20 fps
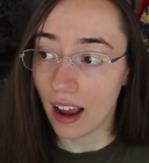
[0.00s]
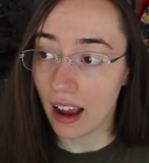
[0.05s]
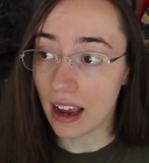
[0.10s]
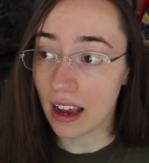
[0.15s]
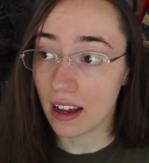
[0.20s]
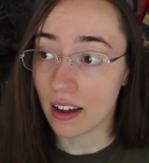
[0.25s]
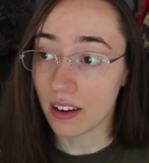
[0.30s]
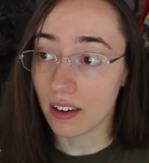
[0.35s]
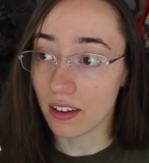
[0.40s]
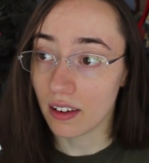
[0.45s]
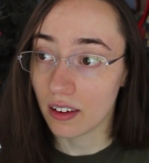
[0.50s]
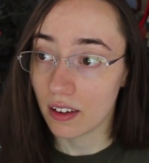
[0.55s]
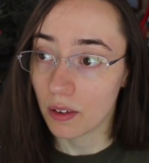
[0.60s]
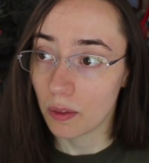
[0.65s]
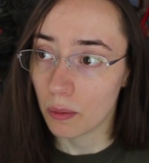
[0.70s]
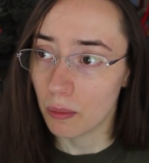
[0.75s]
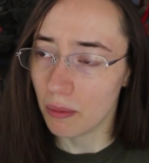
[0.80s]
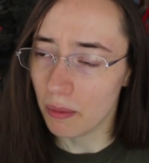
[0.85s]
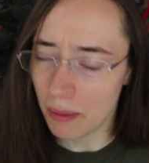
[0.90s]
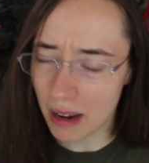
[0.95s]
And
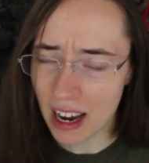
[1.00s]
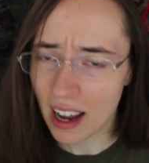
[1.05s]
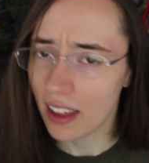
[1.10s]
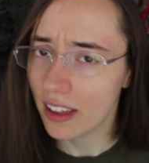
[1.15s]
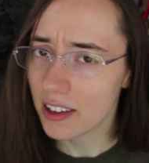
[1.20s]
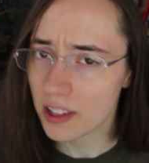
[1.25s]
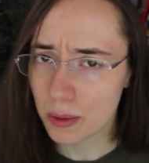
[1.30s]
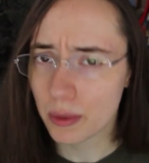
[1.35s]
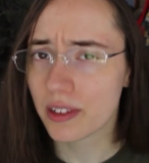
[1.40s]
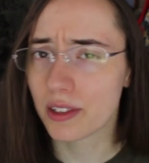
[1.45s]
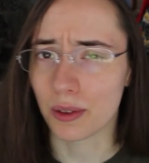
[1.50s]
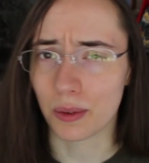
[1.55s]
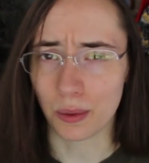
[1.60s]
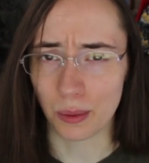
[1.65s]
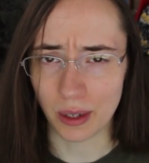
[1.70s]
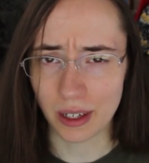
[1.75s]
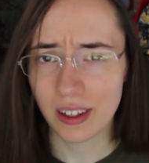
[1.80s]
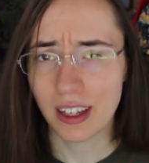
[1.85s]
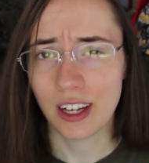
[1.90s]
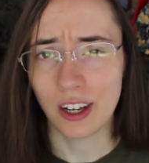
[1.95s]
man, this was a
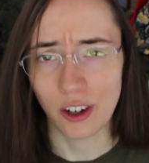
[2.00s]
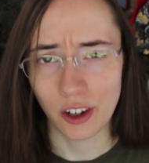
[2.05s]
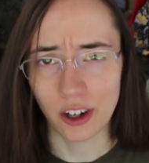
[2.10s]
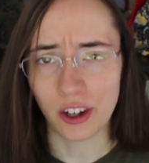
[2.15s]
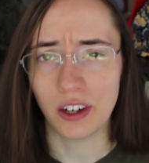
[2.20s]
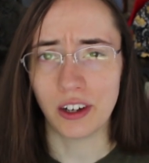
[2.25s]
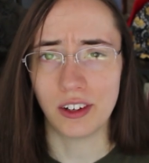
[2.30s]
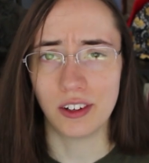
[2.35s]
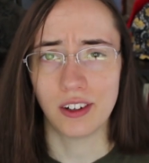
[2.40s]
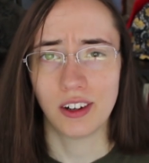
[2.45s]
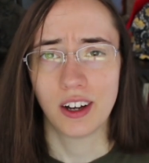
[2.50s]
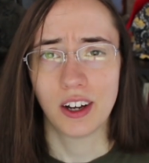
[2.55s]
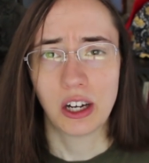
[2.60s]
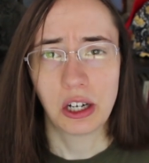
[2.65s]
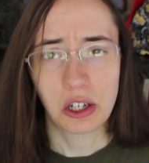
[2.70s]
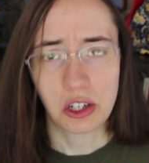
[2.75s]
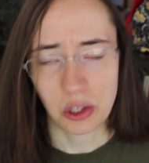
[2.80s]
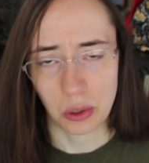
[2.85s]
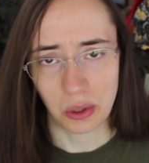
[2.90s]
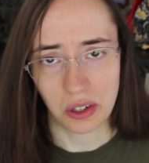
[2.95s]
really good
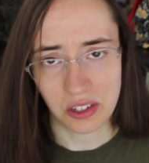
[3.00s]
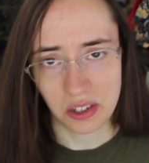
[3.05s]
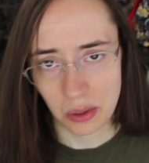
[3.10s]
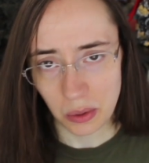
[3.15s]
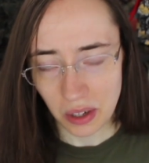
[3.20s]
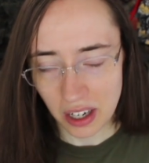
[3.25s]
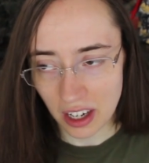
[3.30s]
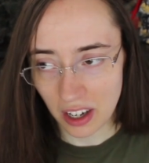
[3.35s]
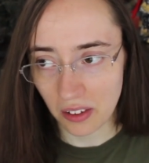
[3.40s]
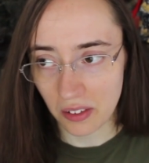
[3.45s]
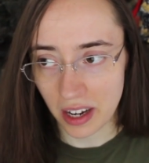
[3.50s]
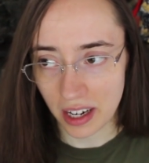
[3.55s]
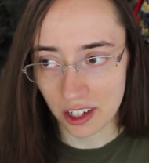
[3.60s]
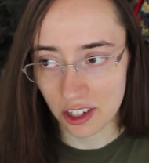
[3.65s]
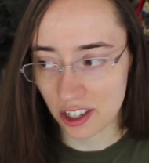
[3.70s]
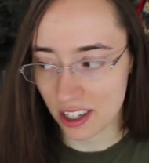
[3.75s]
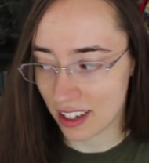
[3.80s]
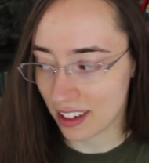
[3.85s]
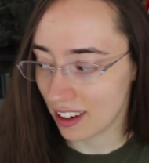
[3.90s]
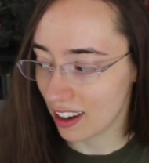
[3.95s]
short story
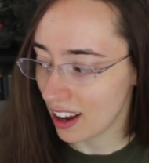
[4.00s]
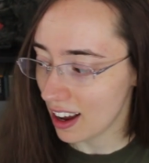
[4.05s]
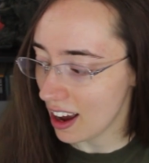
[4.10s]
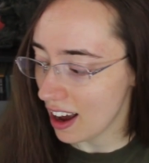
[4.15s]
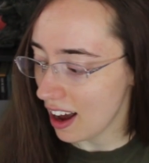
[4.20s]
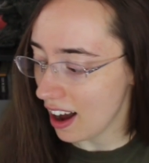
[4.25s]
collection.